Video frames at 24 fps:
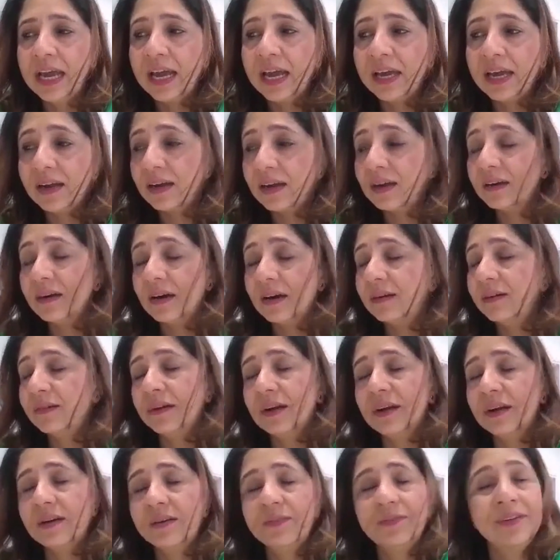And
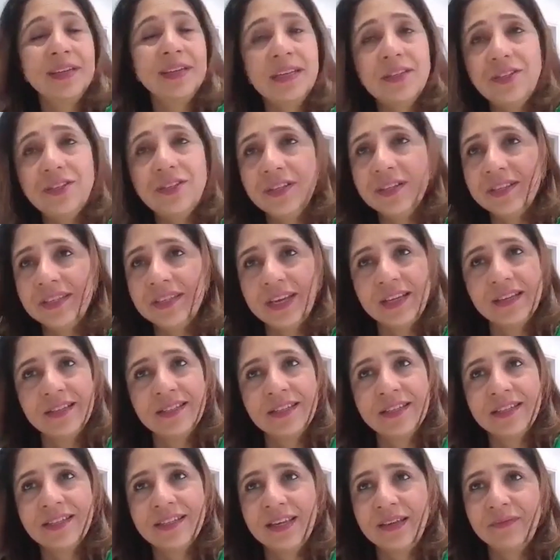our religion
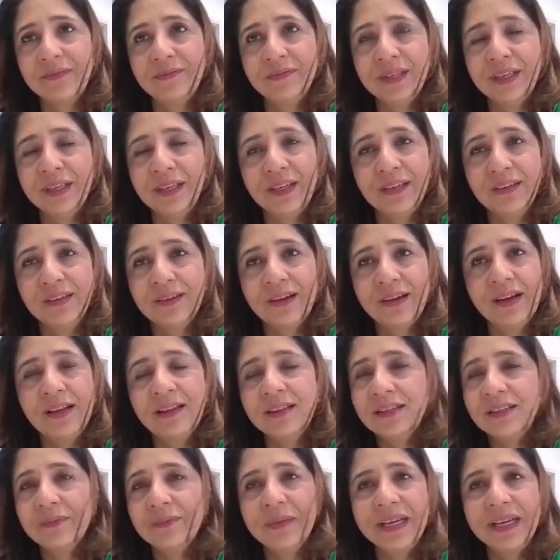says the same thing,
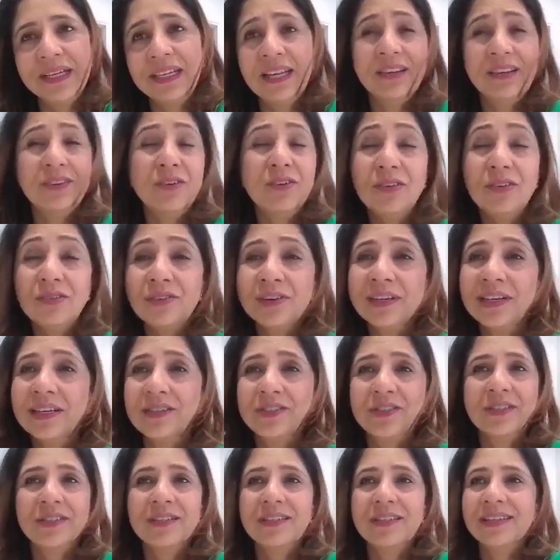ultimately, and all
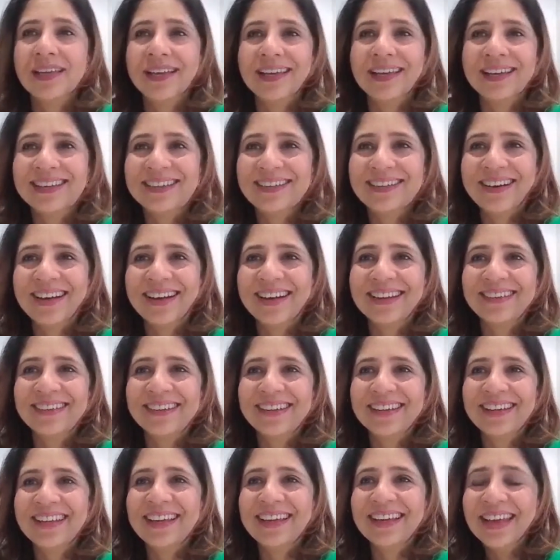religions say it, right?
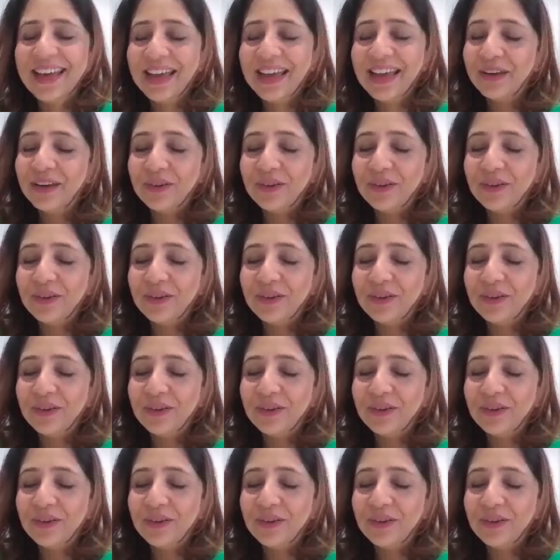Really,